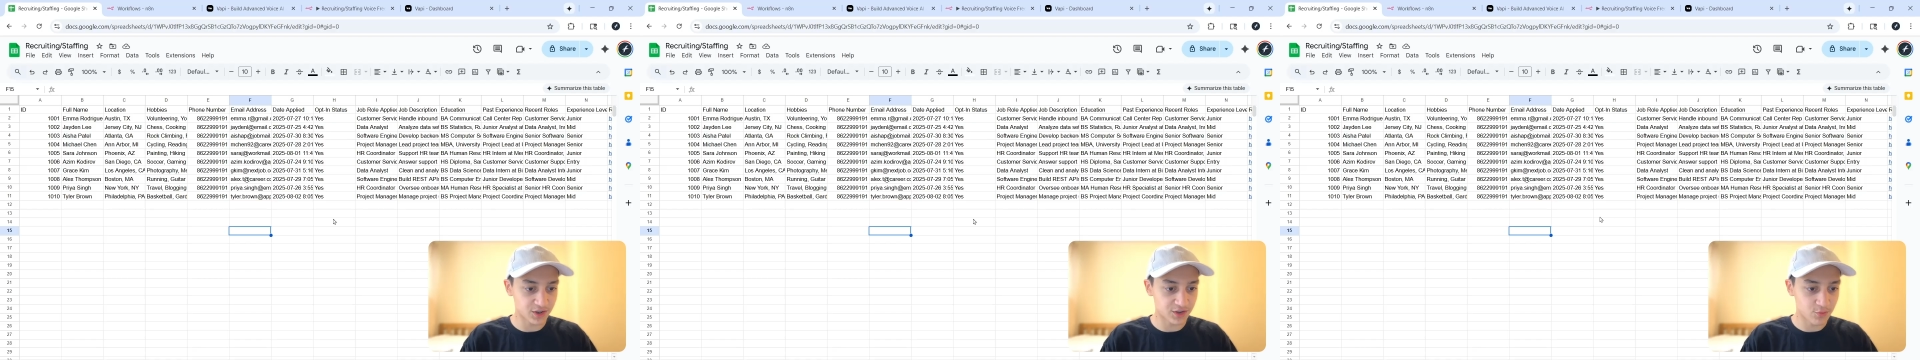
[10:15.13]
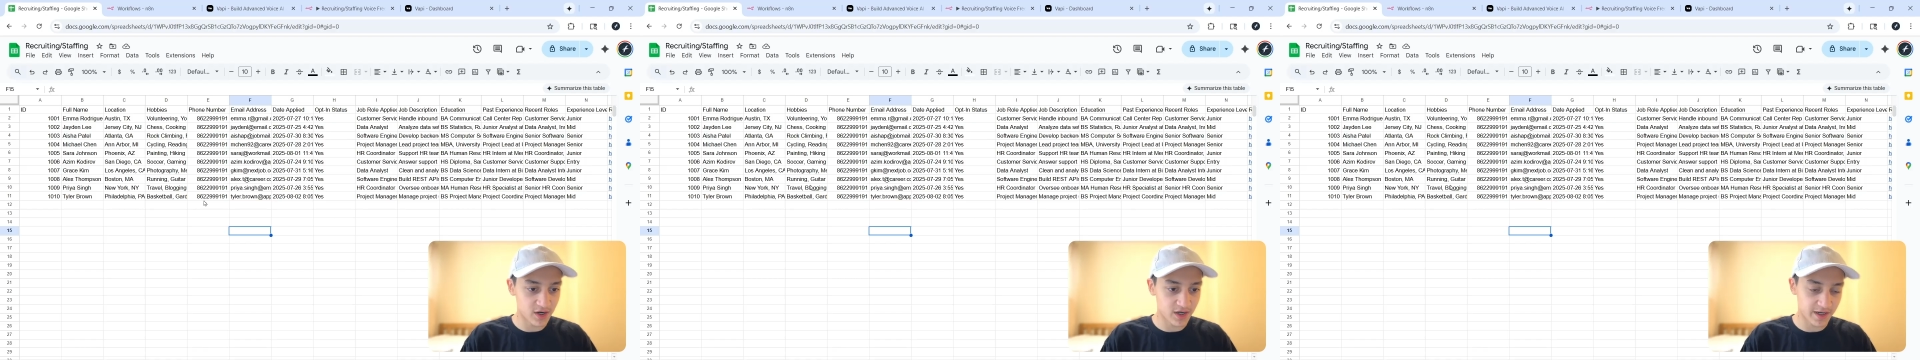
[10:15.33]

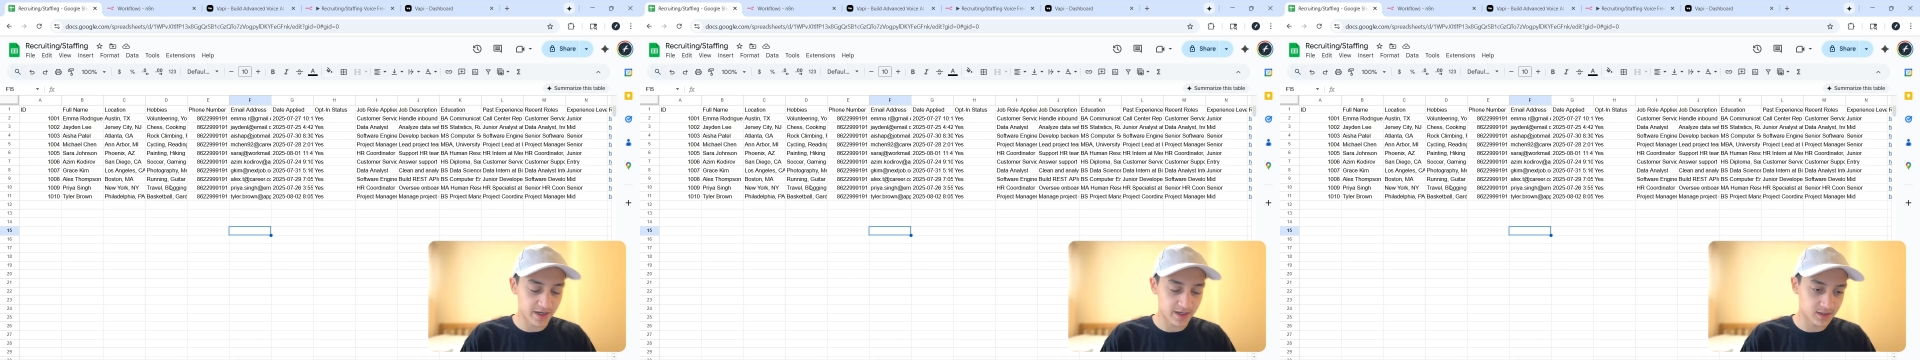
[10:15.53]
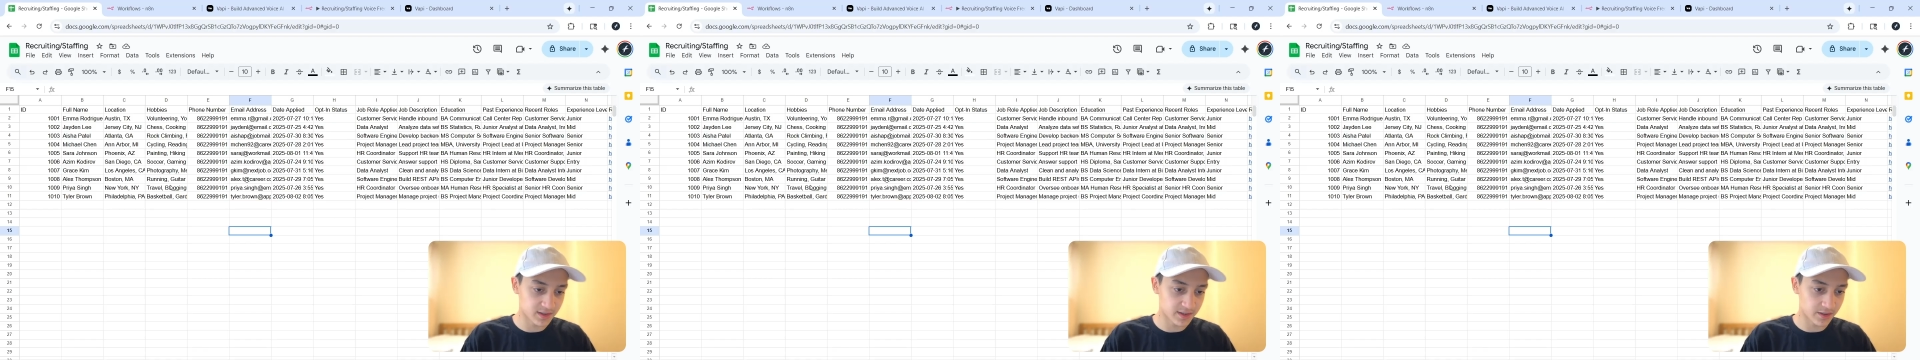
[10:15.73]
went
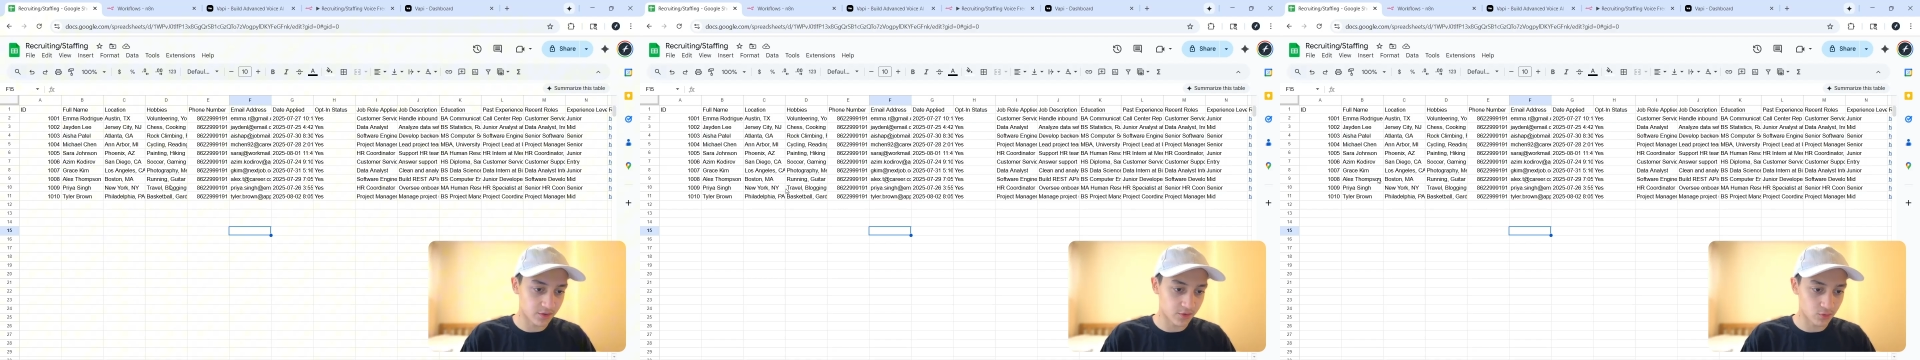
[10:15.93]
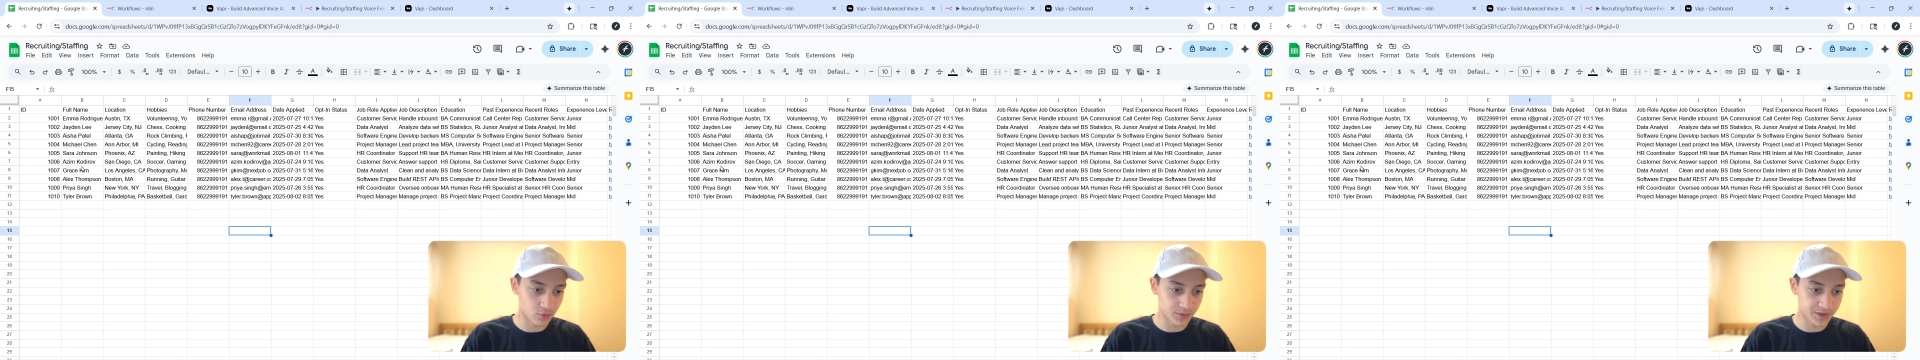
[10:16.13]
ahead into the
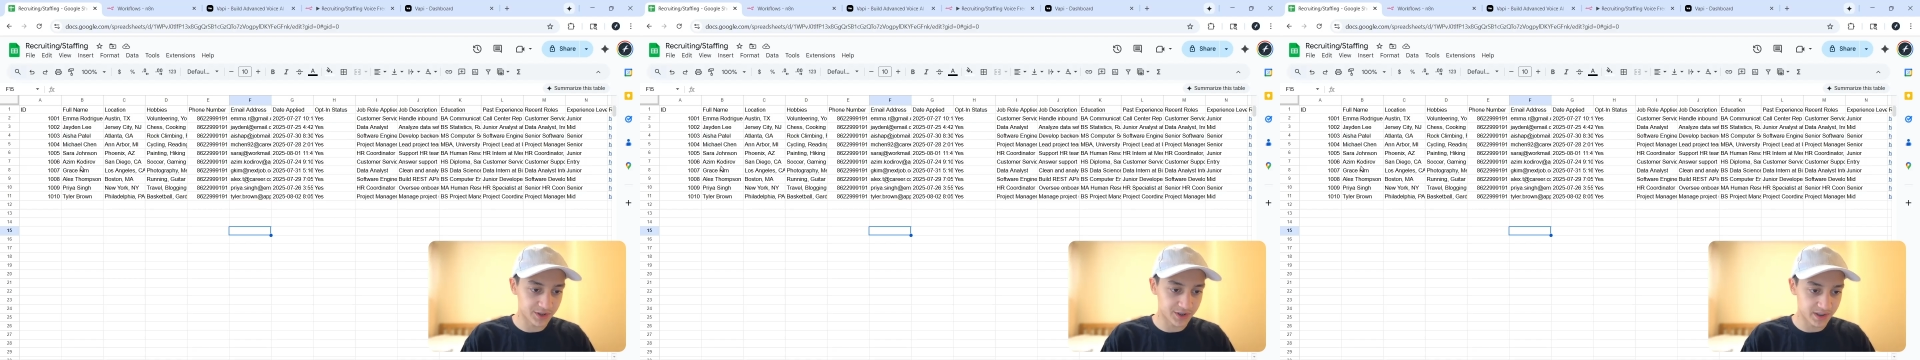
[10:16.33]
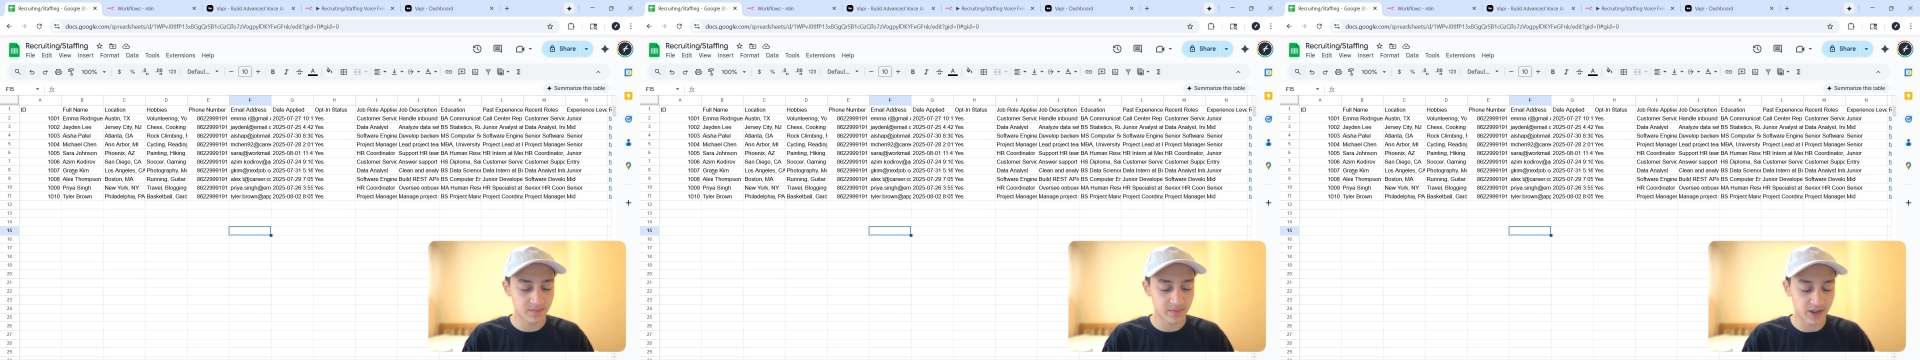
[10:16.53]
Google
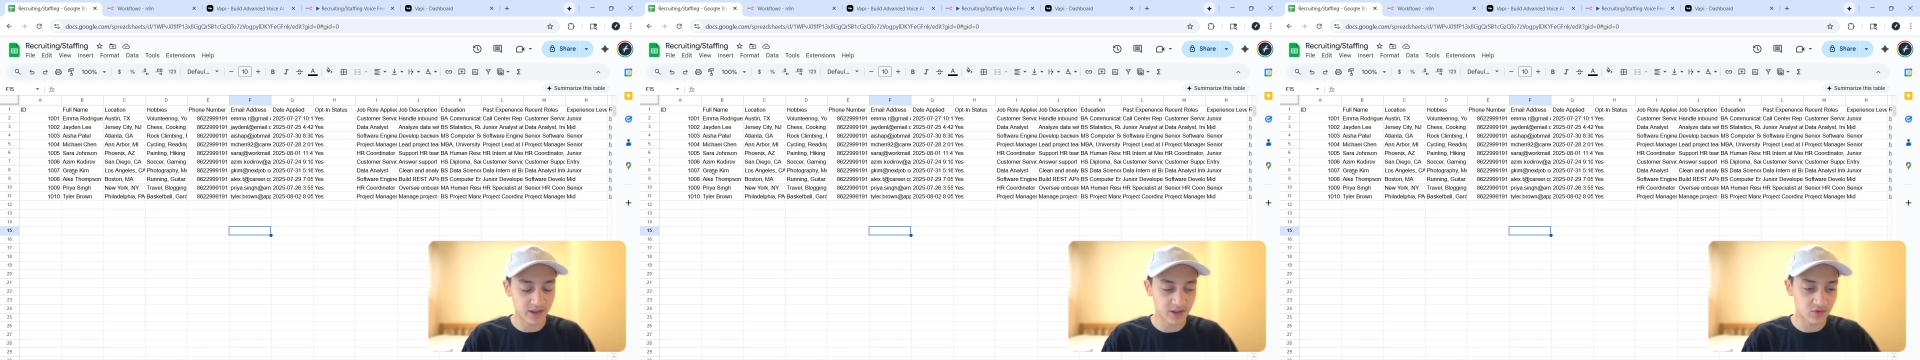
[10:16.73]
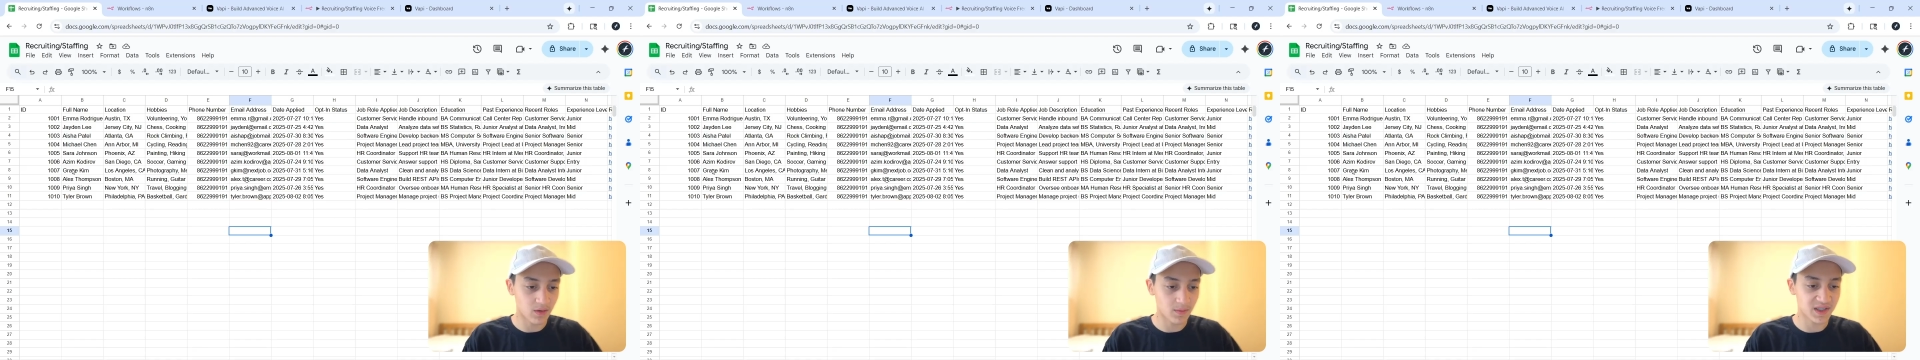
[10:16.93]
Sheet and I
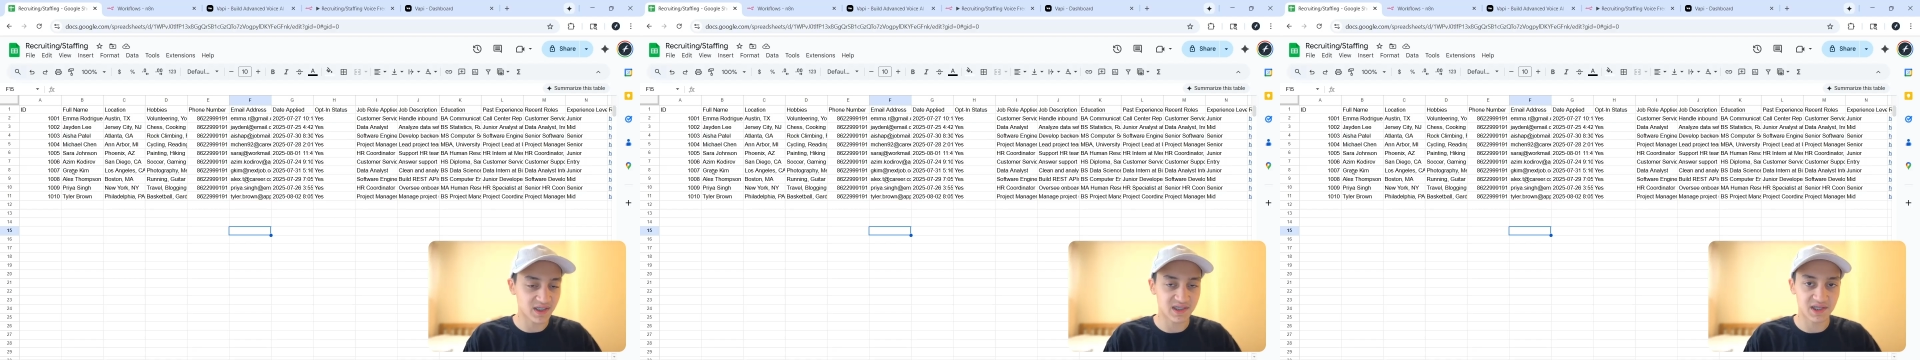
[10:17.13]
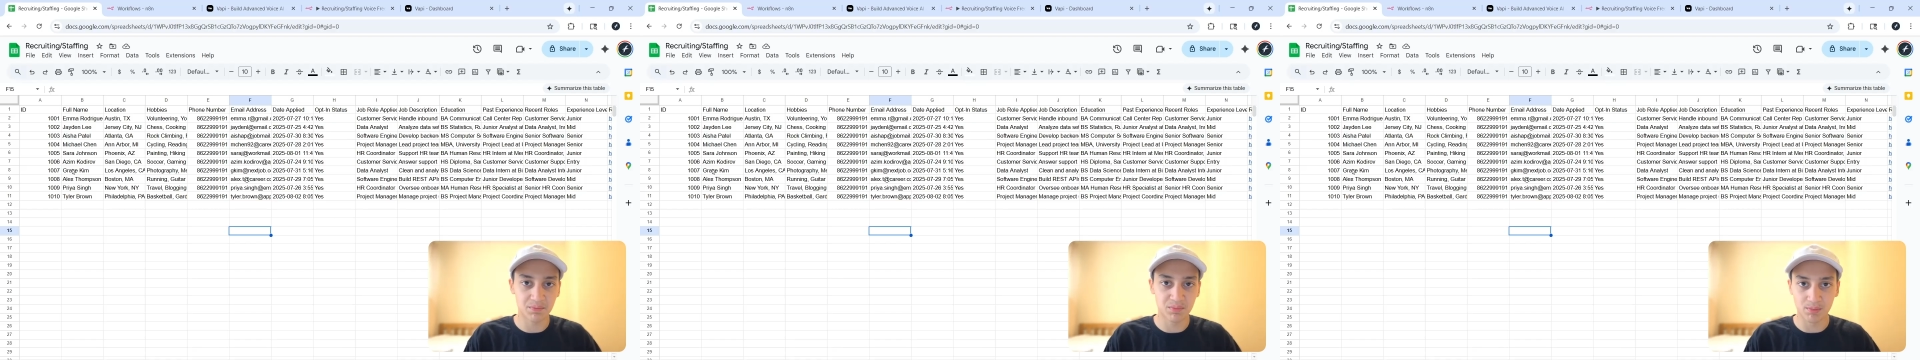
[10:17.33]
swapped the
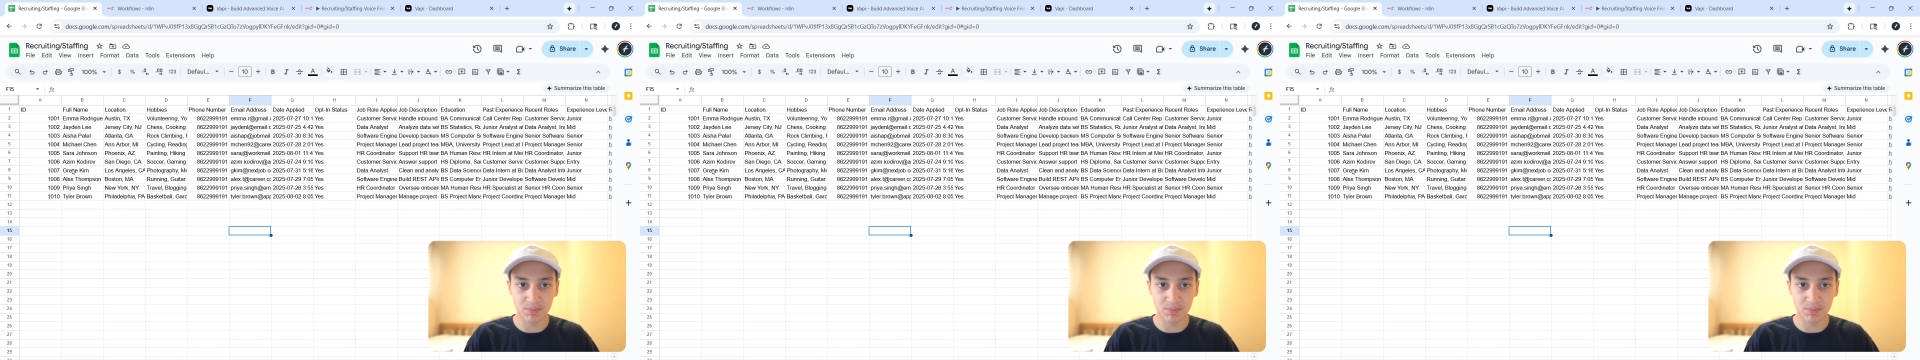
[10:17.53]
sample